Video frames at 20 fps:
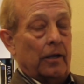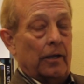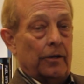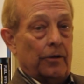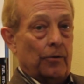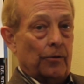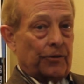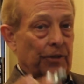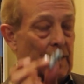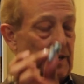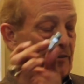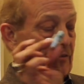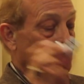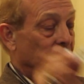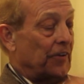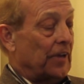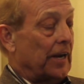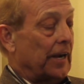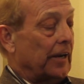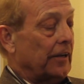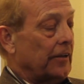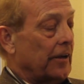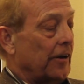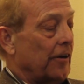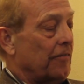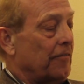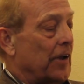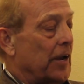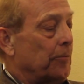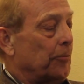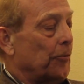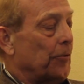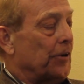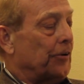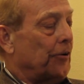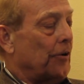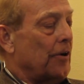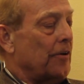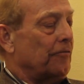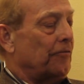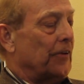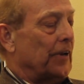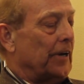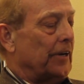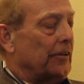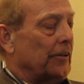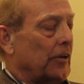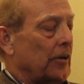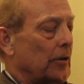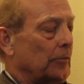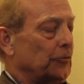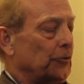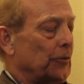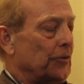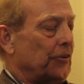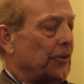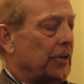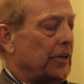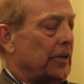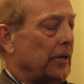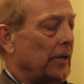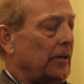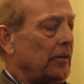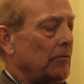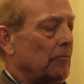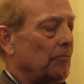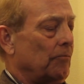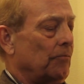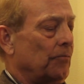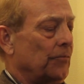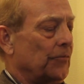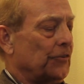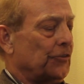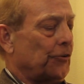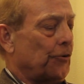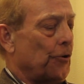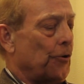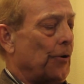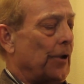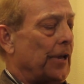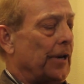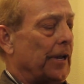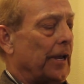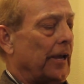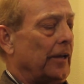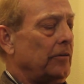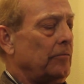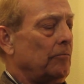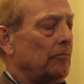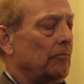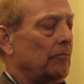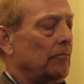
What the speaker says: You'll take the fitting, the air vapor return fitting that comes with the kit, screw it in,